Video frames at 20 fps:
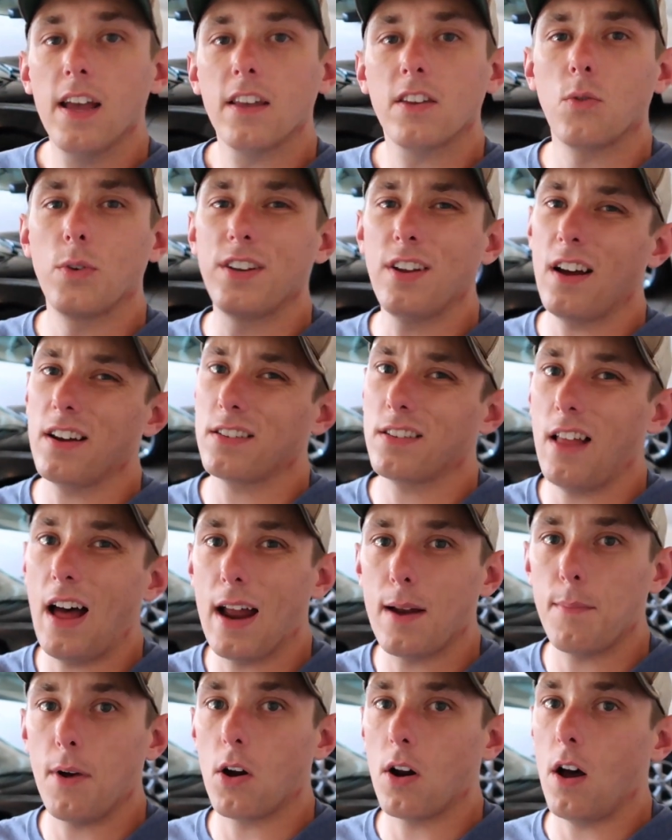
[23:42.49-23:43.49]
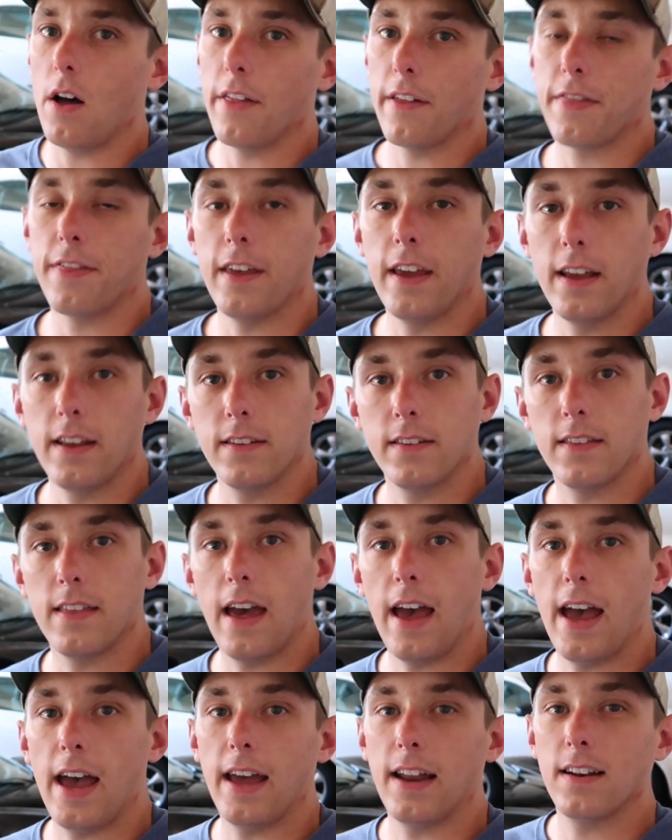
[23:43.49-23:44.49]
So we talked a lot about all the things
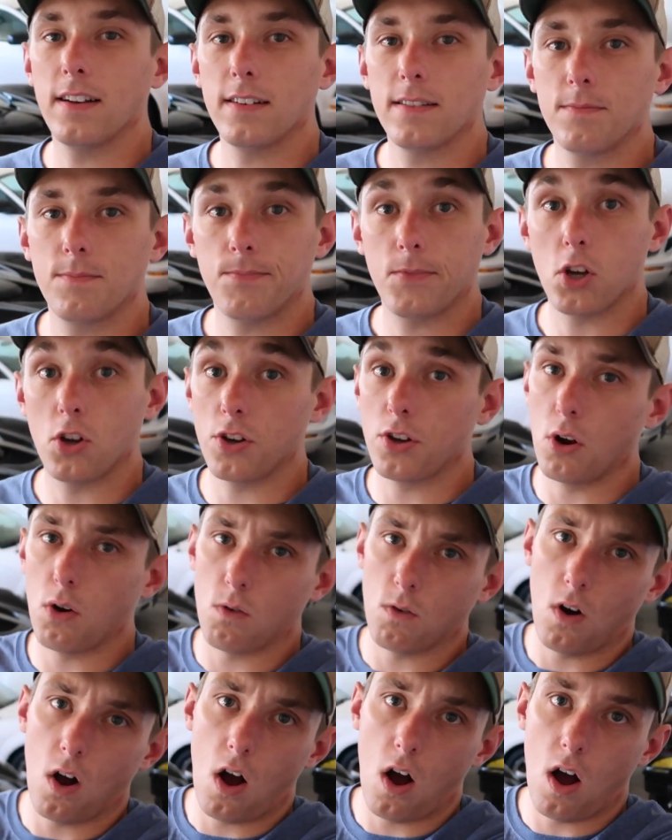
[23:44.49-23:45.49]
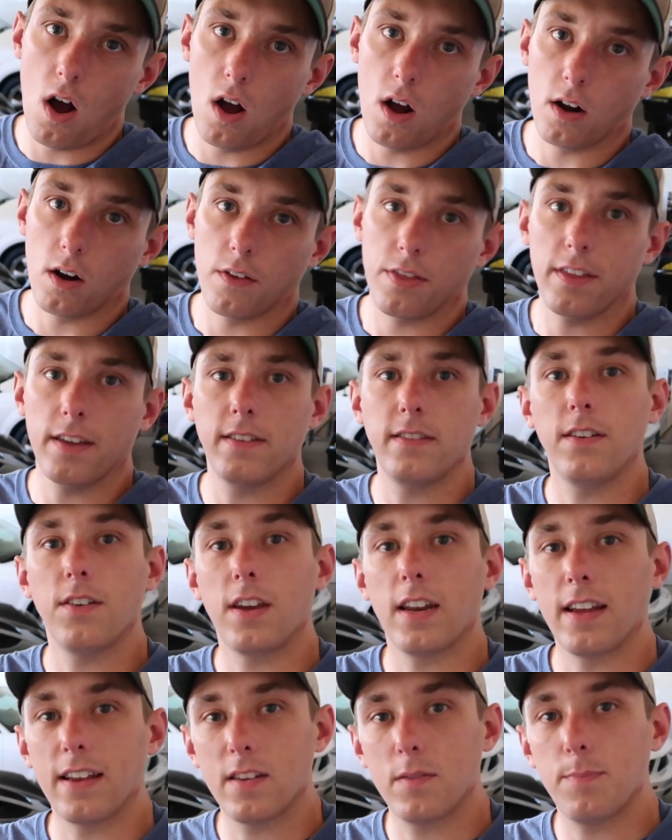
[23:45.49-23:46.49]
that could go wrong or things you
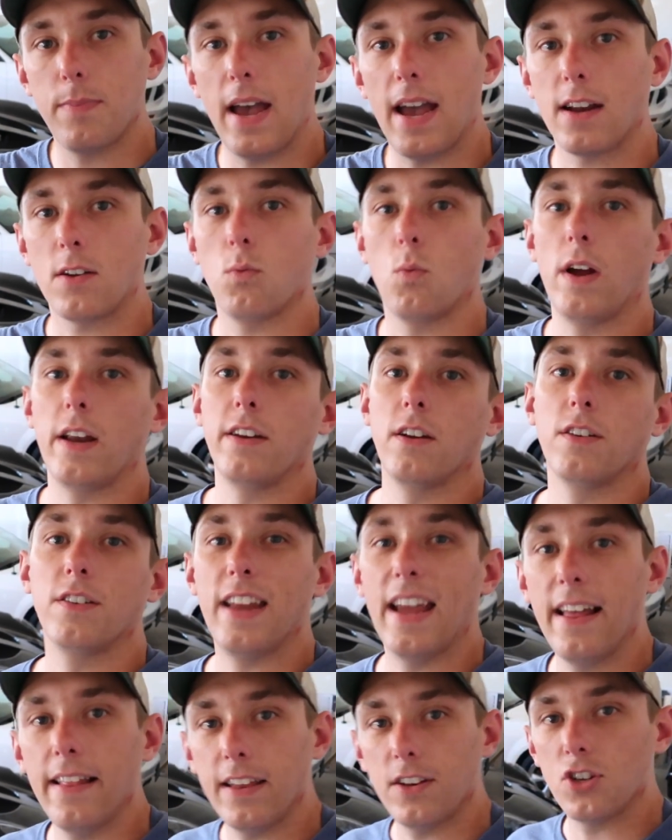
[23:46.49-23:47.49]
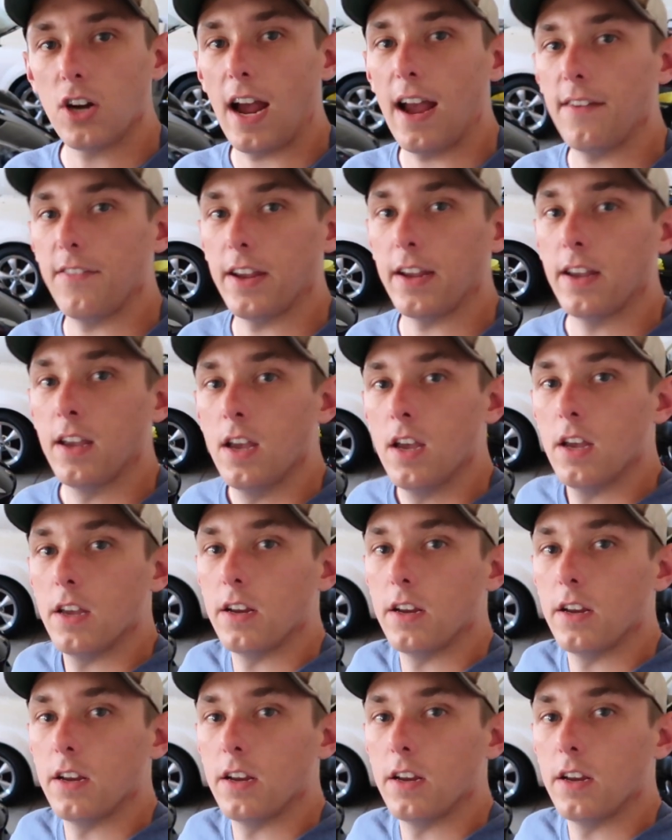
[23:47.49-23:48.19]
can expect when you're daily driving